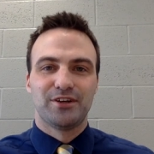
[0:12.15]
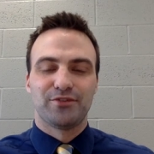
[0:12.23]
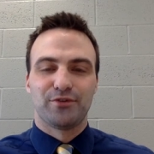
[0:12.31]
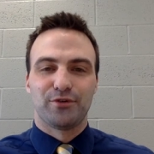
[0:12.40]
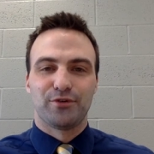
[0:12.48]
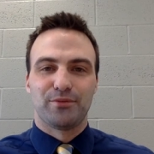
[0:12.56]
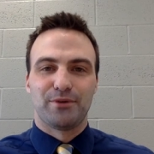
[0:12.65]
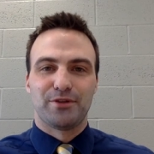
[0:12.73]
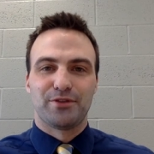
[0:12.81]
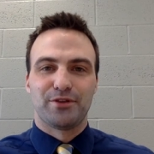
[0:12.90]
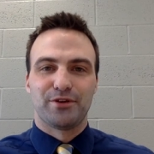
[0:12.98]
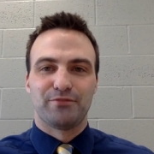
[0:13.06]
for the
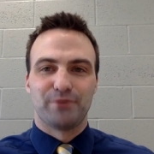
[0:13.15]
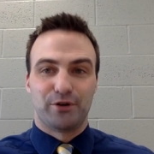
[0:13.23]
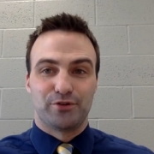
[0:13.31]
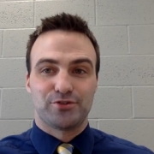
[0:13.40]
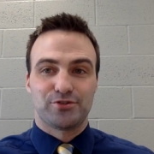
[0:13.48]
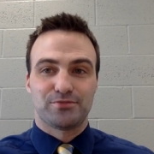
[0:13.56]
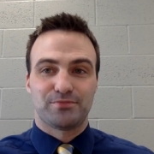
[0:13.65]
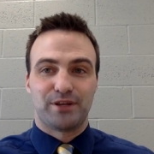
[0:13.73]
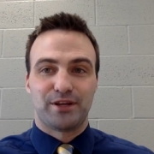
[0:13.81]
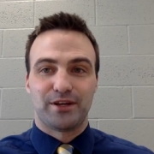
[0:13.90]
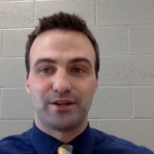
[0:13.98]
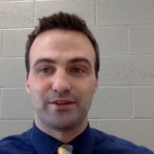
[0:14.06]
month of March.
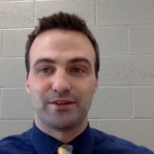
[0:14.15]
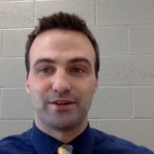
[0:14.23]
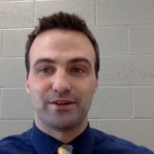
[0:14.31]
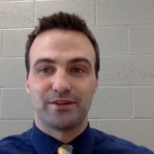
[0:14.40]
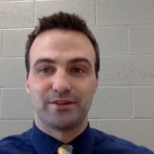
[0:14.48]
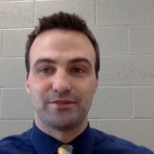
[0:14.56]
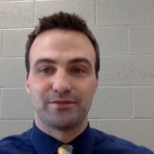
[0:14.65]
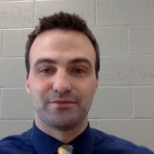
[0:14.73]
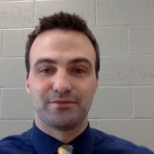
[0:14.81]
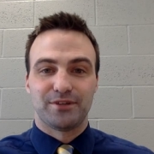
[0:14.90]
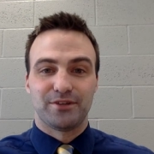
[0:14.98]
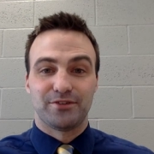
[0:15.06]
And uh, it
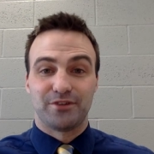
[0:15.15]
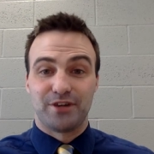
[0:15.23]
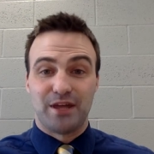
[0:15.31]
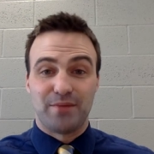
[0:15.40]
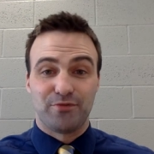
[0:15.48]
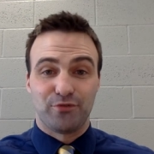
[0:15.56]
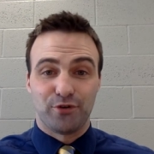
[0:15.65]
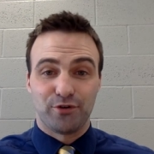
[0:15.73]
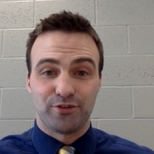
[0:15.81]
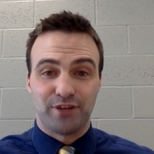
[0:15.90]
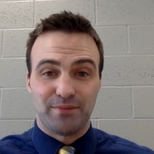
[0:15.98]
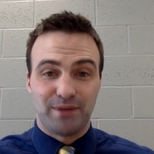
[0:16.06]
is the day before
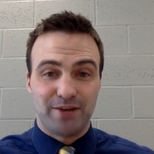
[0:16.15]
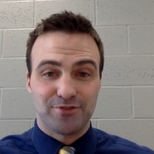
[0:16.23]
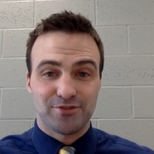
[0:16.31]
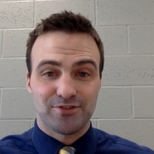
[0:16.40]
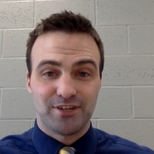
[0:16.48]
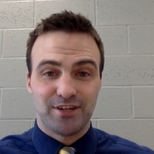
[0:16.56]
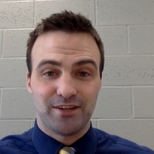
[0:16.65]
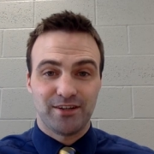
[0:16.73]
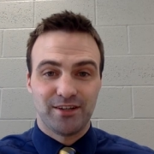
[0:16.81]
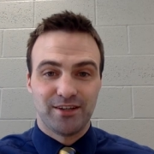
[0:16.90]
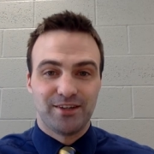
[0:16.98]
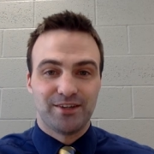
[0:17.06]
St. Patrick's Day.
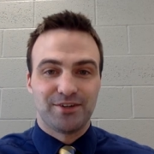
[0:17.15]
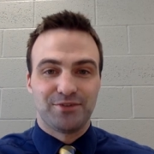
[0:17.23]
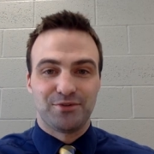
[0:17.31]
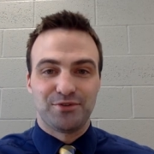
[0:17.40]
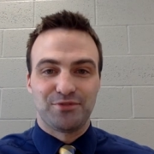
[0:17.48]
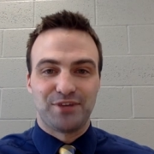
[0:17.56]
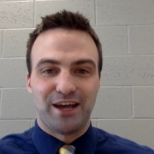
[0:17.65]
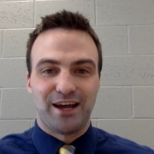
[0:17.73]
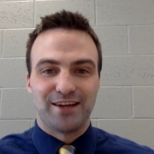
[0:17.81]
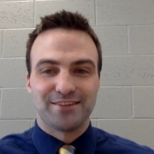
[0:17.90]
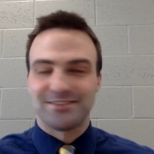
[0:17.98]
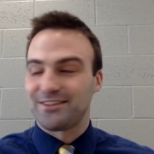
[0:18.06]
We've
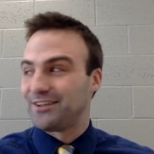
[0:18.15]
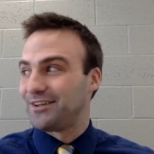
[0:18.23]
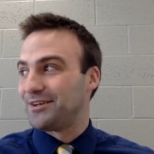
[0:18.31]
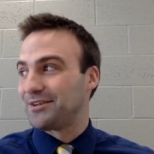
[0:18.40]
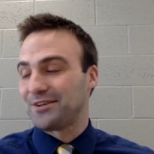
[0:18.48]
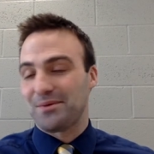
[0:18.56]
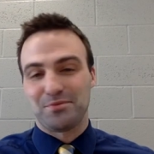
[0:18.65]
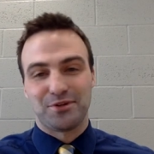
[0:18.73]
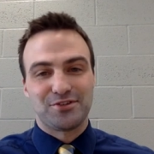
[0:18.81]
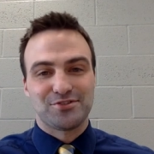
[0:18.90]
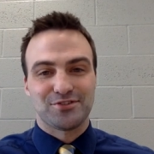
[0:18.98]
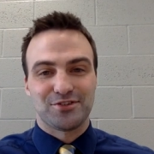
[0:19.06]
got uh, a couple
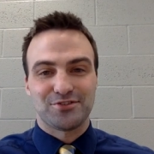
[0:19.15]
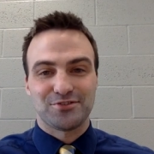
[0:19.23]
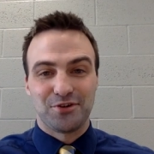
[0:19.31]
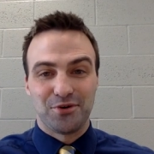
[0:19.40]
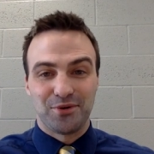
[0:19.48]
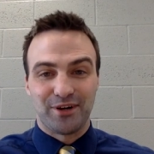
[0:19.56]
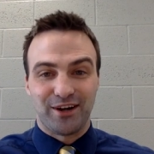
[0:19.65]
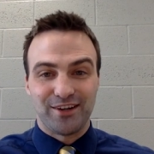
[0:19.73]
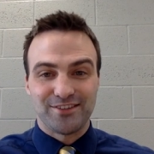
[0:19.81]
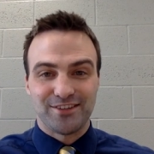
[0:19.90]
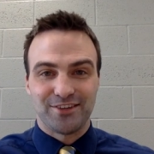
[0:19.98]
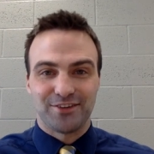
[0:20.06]
inches of snow and
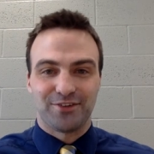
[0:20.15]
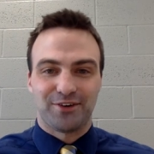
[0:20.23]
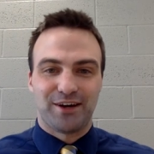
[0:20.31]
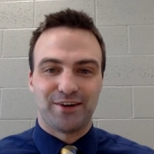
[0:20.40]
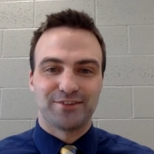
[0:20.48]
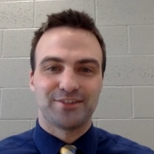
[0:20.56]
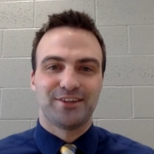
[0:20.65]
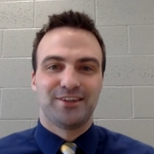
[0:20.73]
ice on the ground.